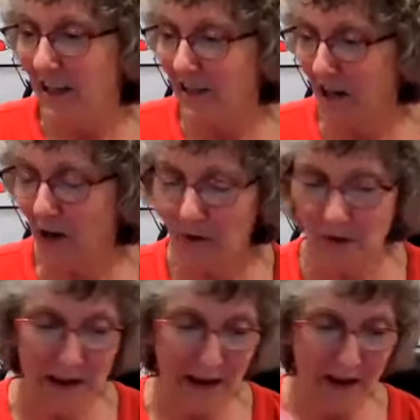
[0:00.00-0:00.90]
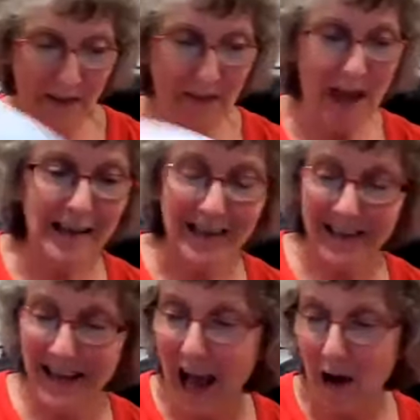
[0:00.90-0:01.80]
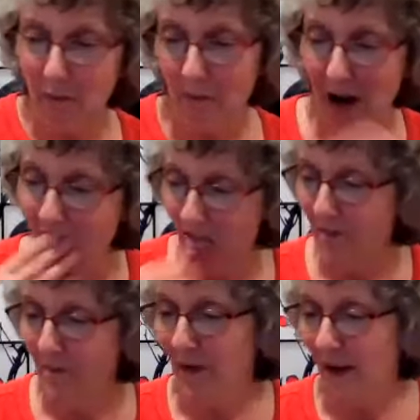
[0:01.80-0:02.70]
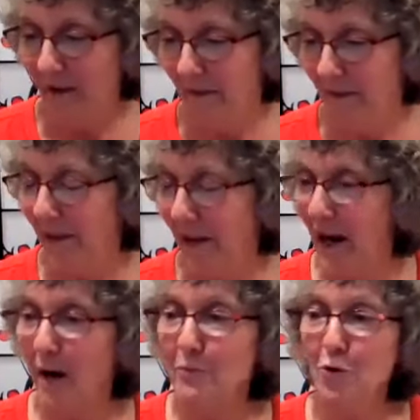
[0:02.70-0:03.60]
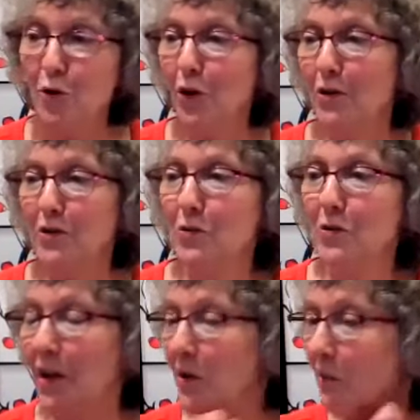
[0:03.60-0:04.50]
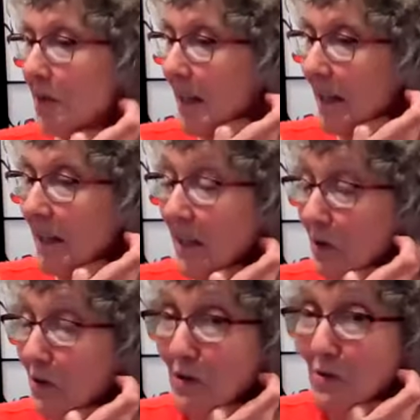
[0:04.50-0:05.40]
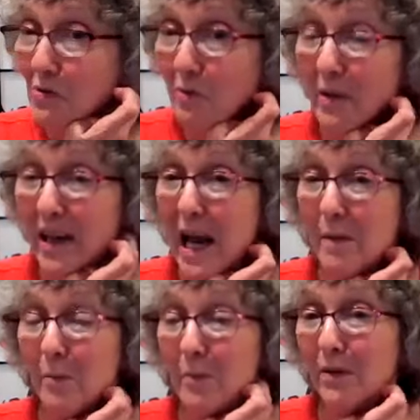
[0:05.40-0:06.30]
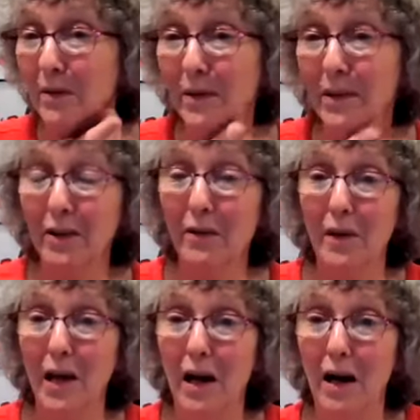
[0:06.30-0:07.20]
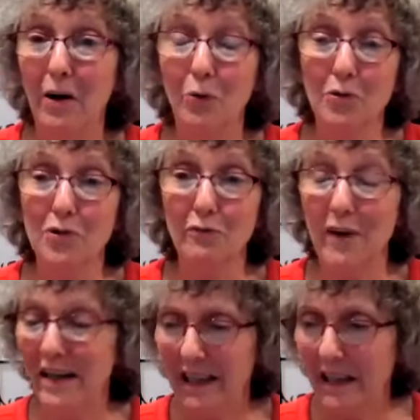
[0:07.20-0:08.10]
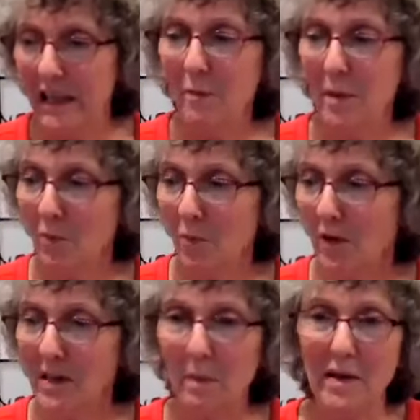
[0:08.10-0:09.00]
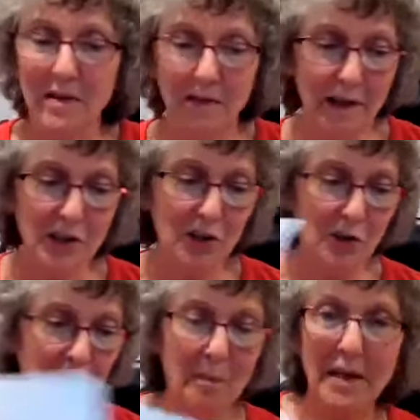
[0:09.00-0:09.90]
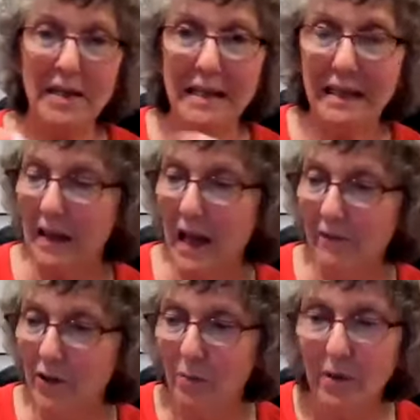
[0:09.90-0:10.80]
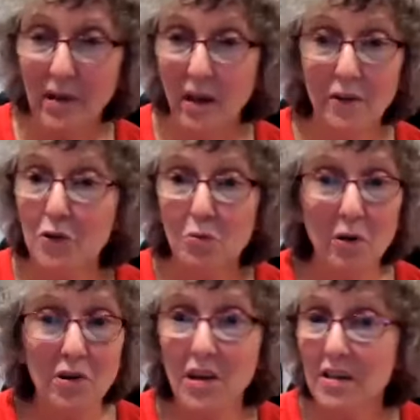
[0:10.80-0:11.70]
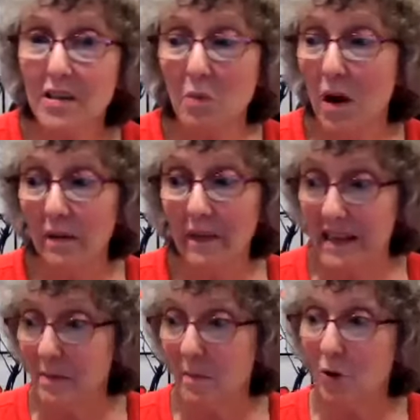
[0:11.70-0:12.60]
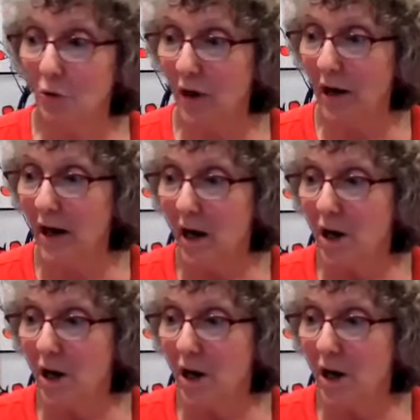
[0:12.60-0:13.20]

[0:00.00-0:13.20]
So that's that one. You could also use other ones in it. You can use Roman chamomile in there. Or Serenity. That would be more expensive. I just use the basic lavender, but the others work just as well and they smell great.